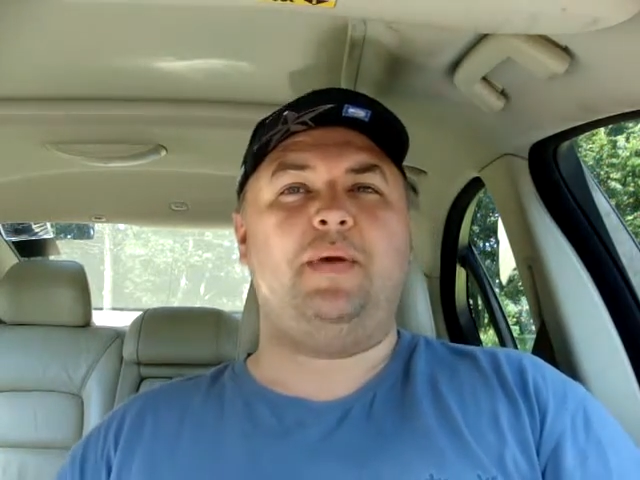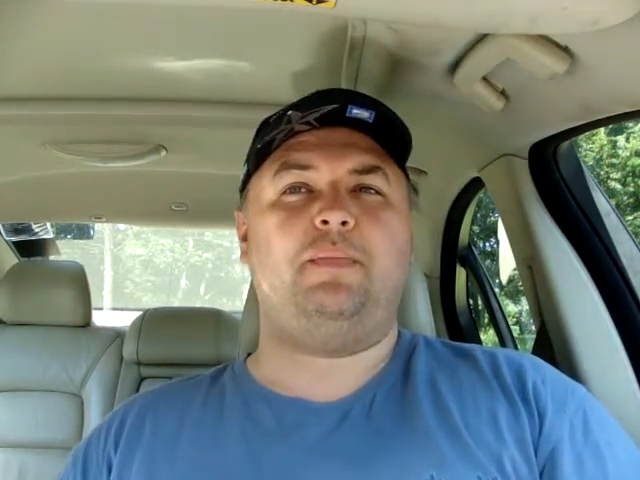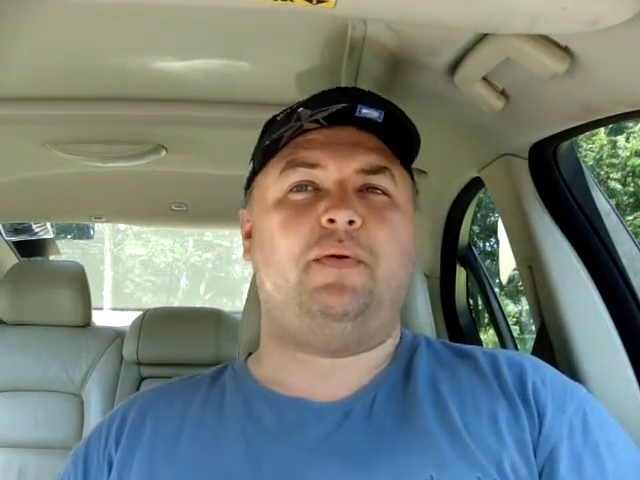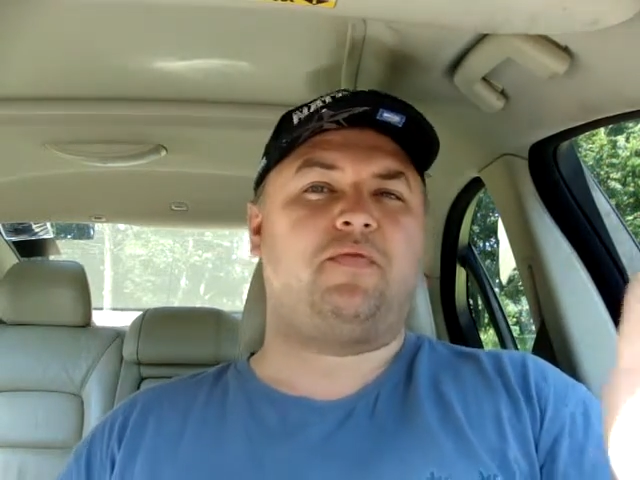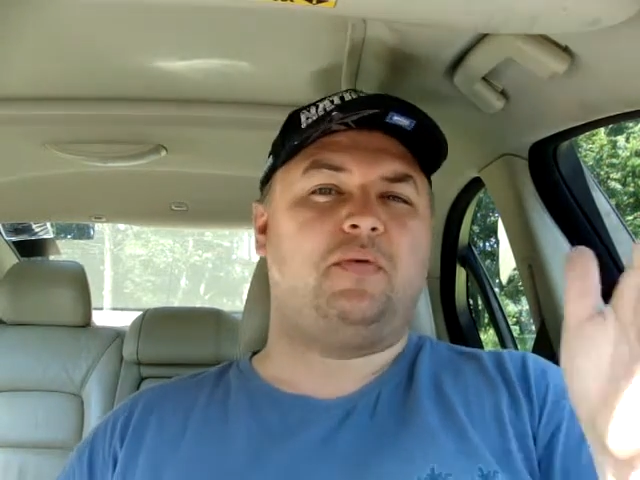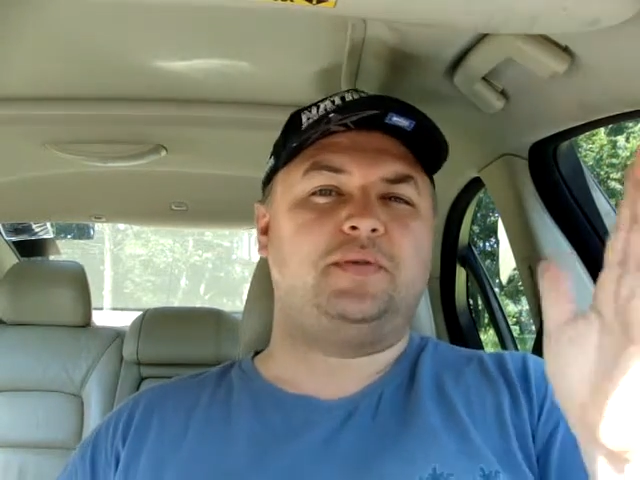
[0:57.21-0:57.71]

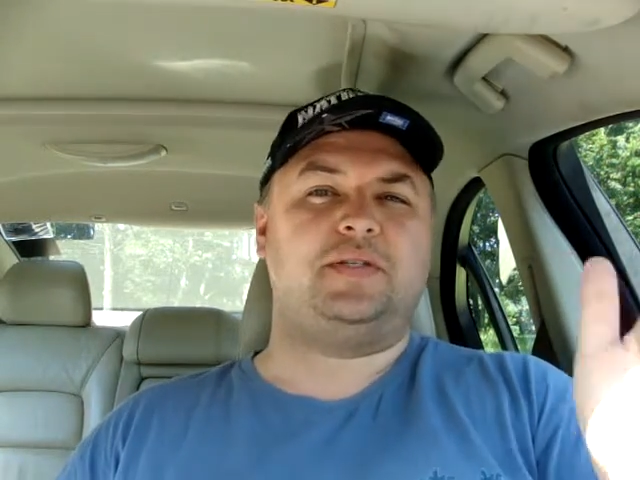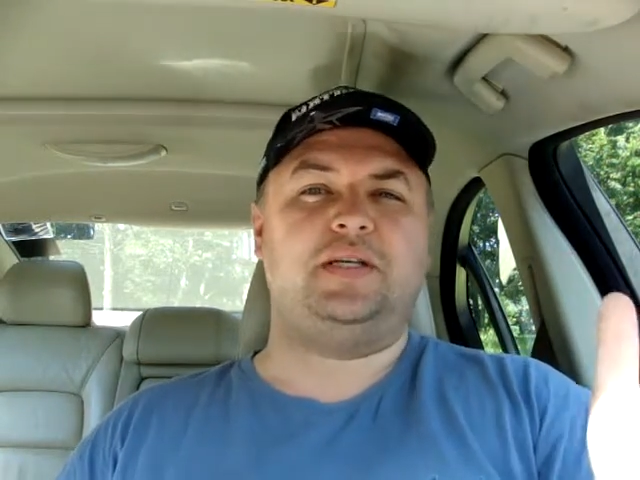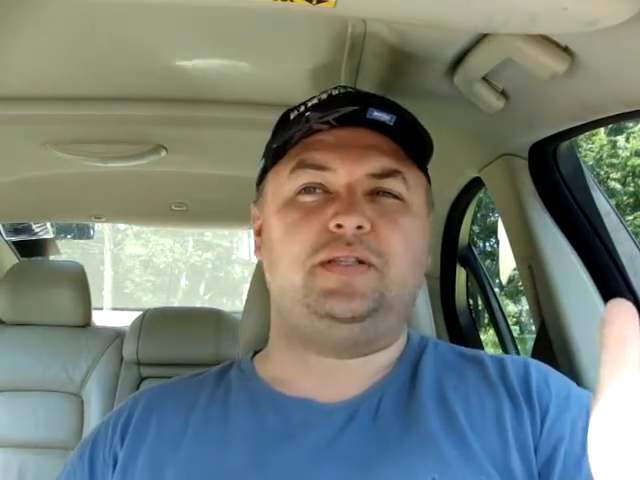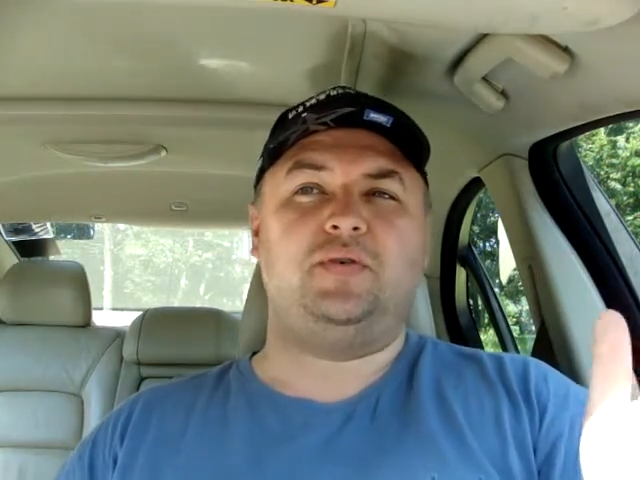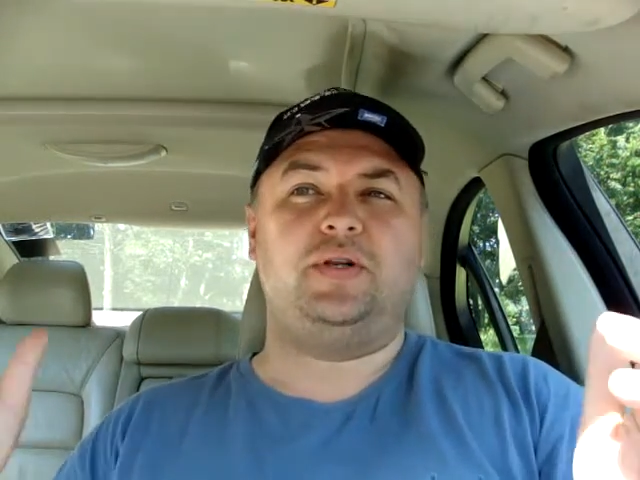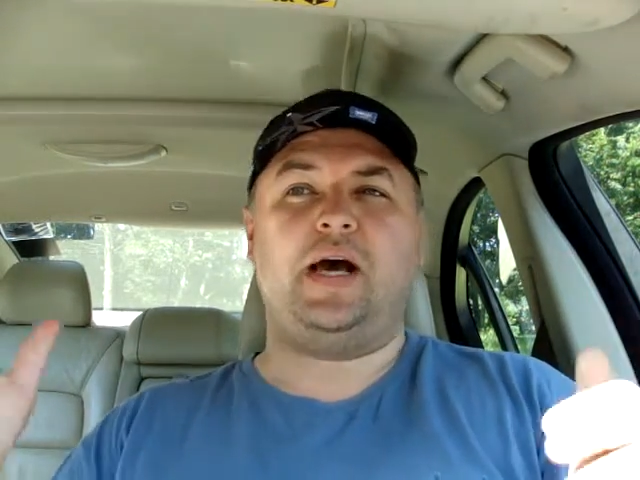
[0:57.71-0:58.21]
people from
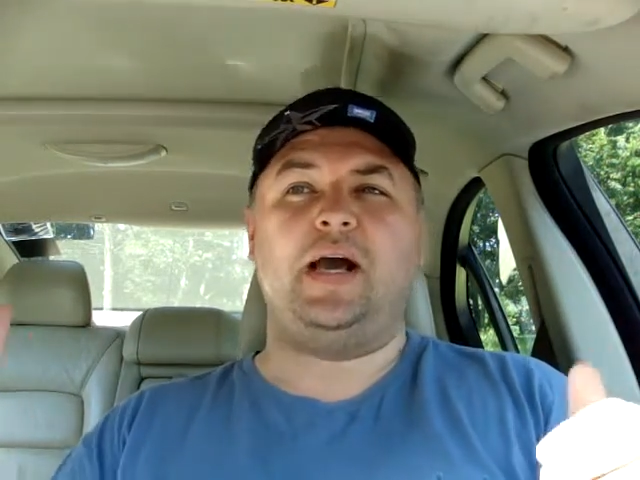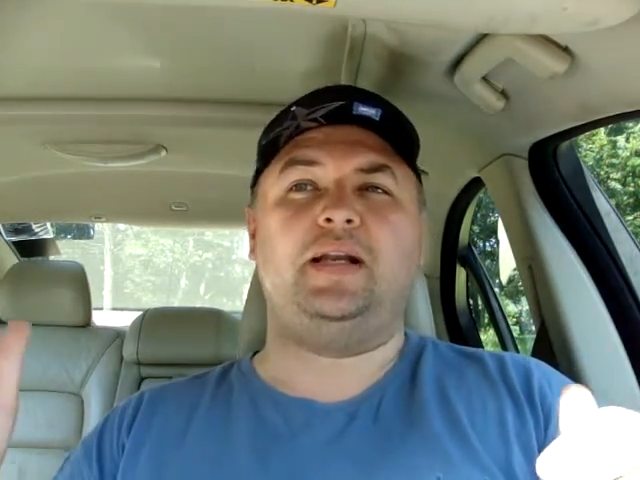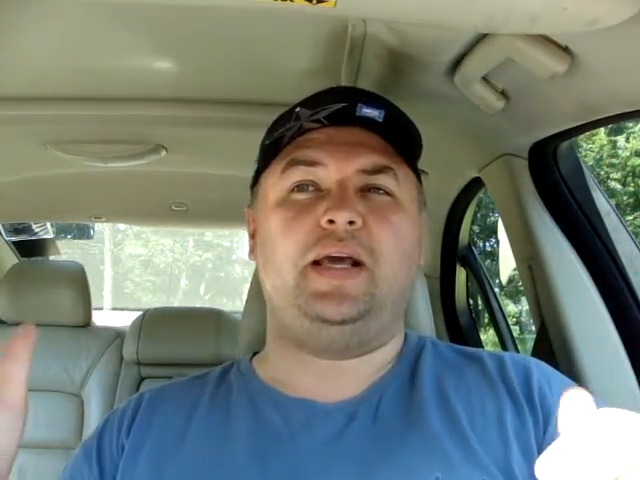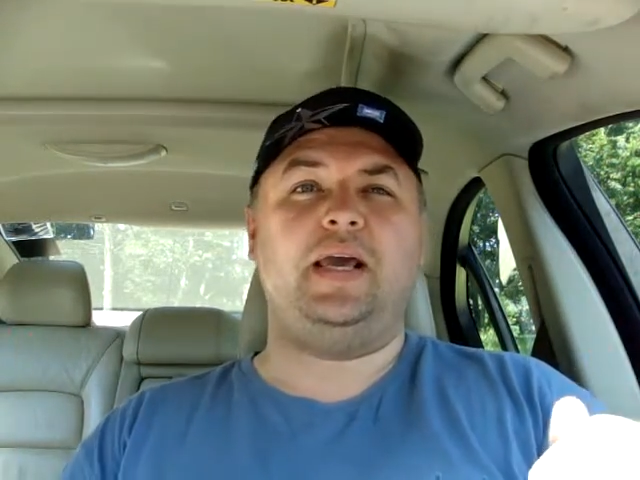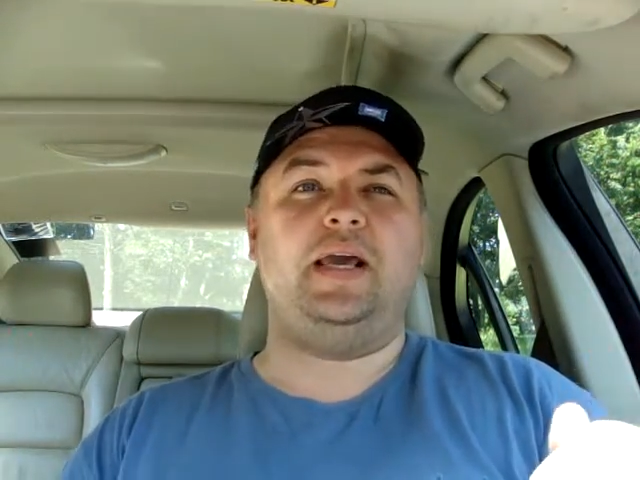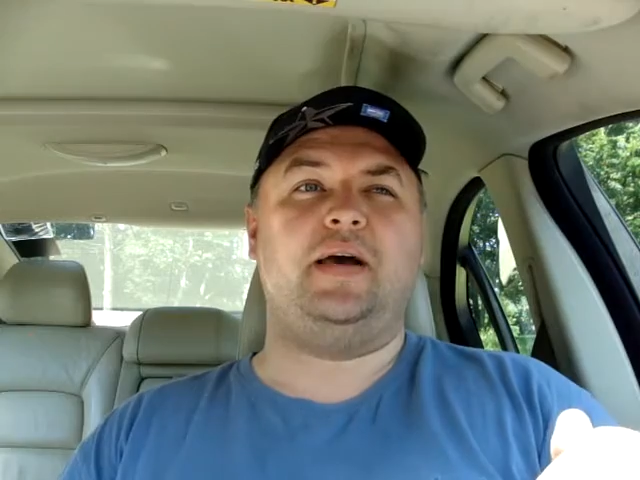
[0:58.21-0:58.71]
6 to 9
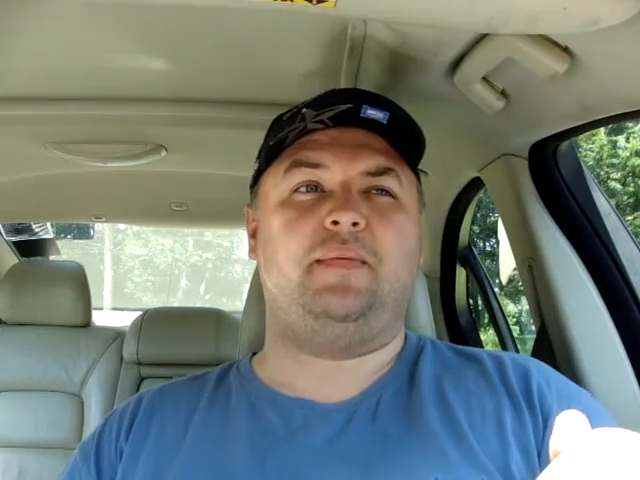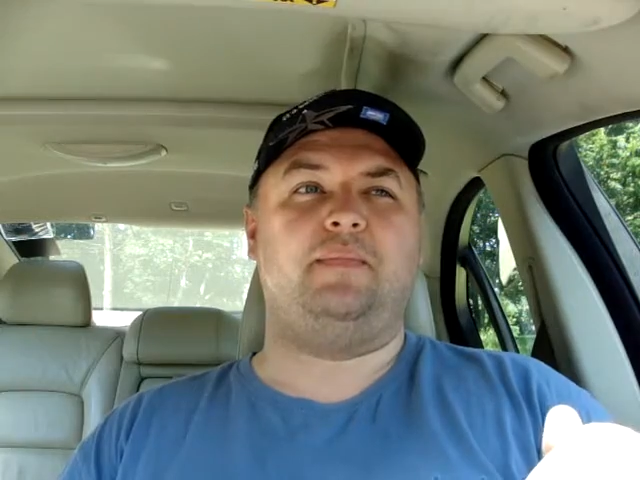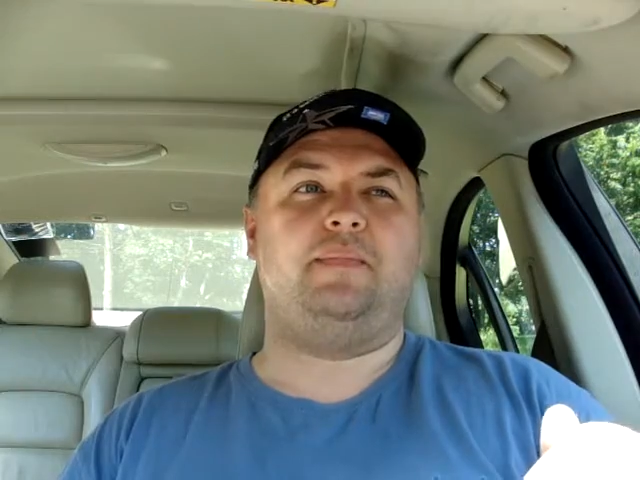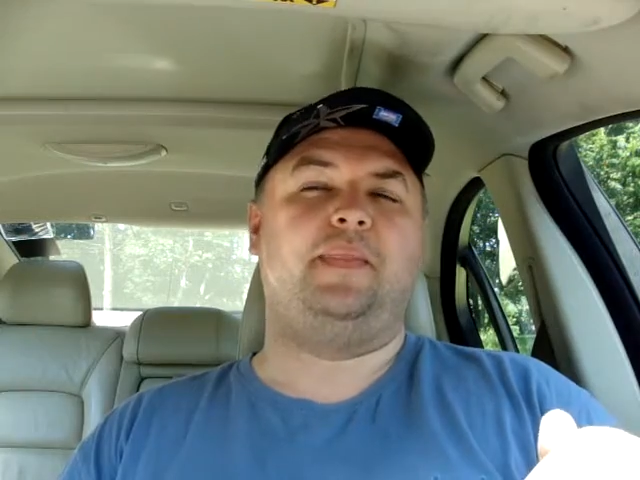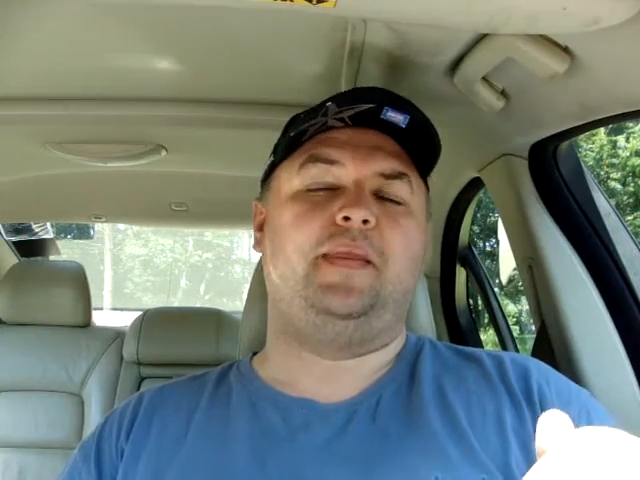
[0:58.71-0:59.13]
a.m